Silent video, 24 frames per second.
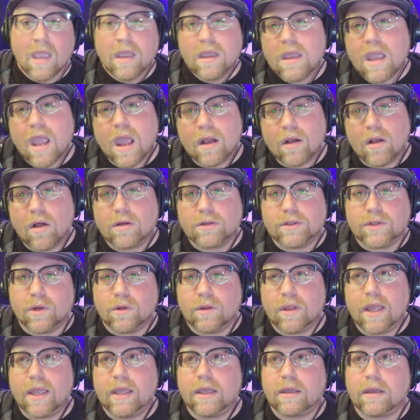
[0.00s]
Yeah, and also
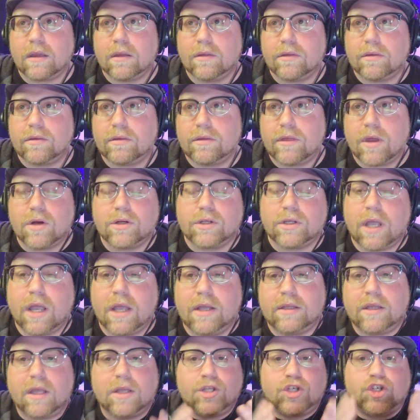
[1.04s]
like there's
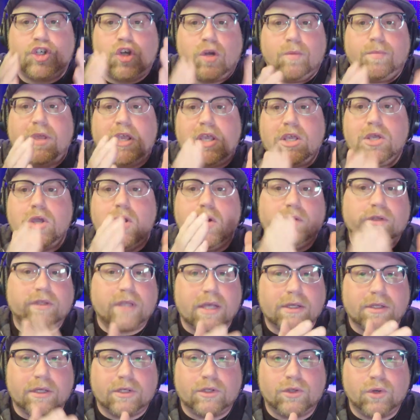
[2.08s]
it, it should be used
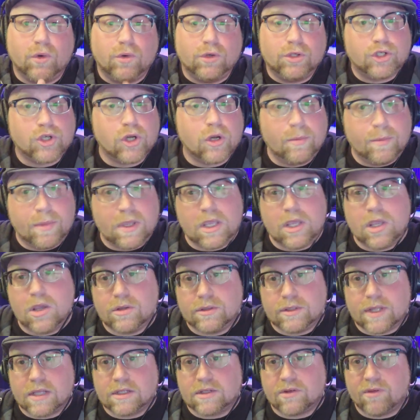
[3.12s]
as a tool. It shouldn't be
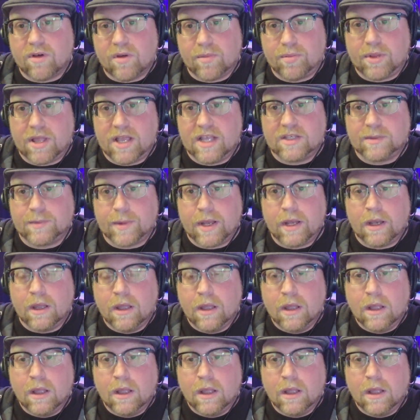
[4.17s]
used as a replacement.